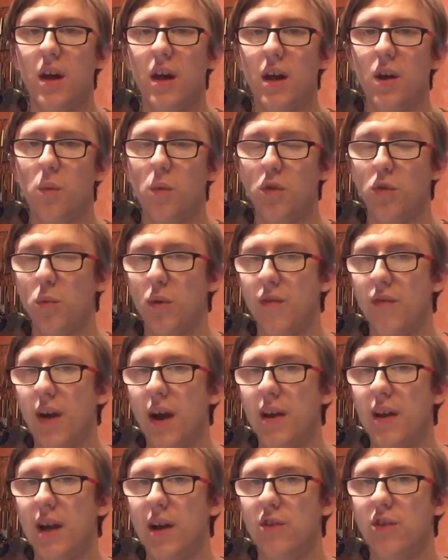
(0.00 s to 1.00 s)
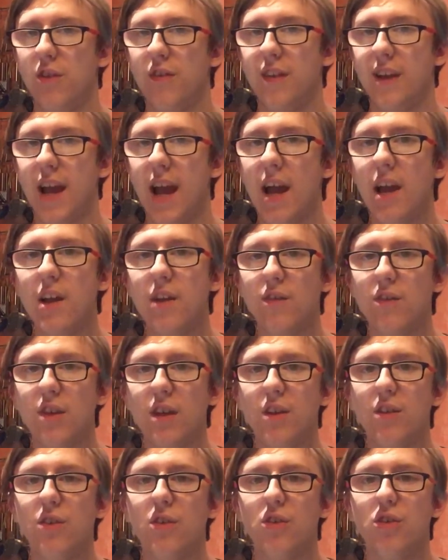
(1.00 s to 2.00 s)
Which we find out at the end of
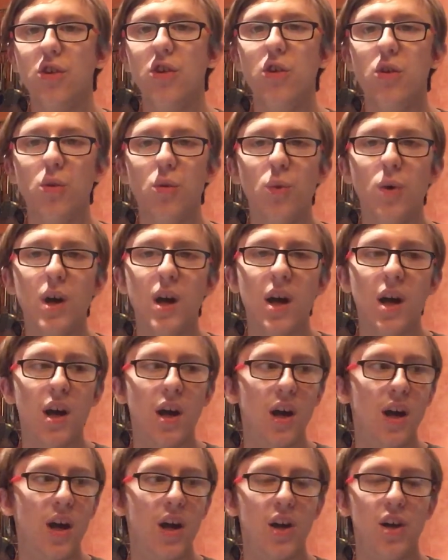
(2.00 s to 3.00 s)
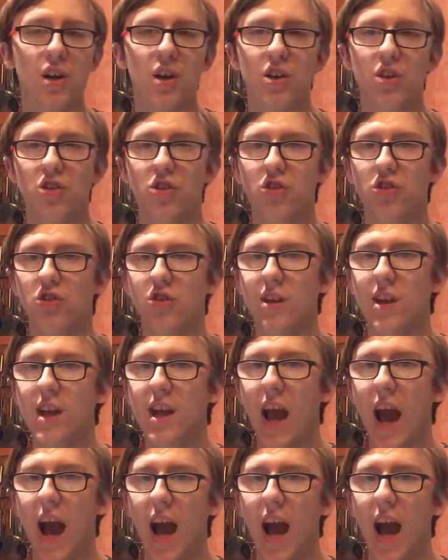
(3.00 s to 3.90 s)
season 2, she